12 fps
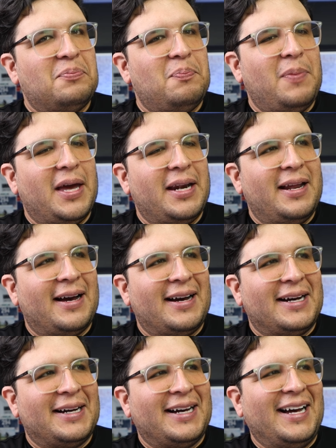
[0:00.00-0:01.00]
mid
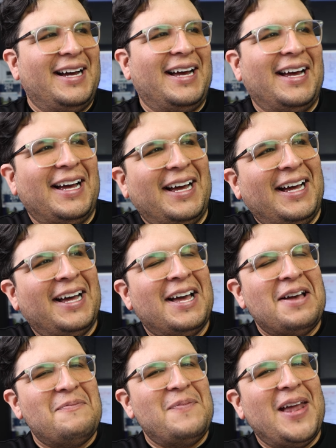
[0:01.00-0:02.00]

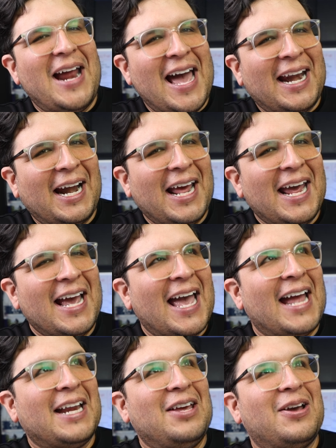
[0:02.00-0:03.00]
editing,
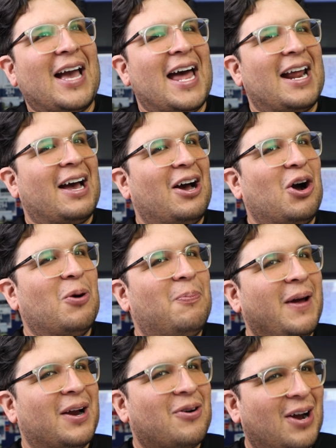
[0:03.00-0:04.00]
and you kind of
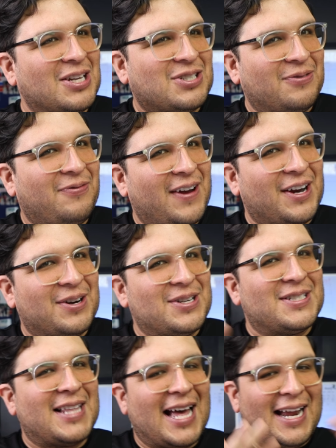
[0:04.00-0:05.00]
hope and cross your
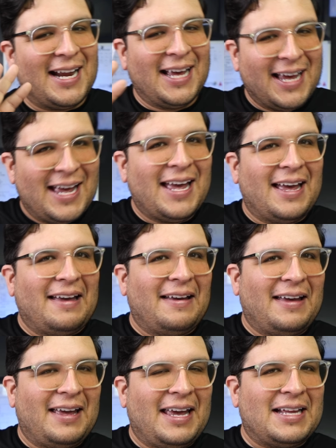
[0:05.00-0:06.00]
fingers that
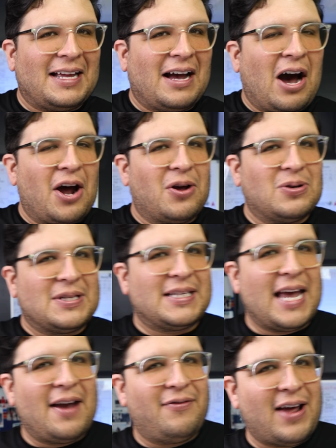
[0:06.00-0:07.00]
it
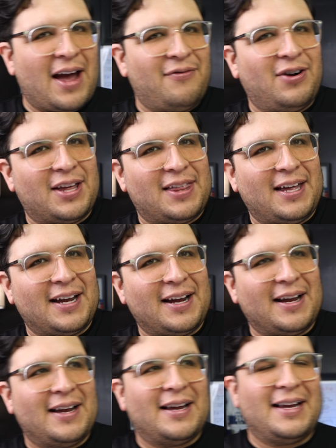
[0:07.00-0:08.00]
auto-saved everything.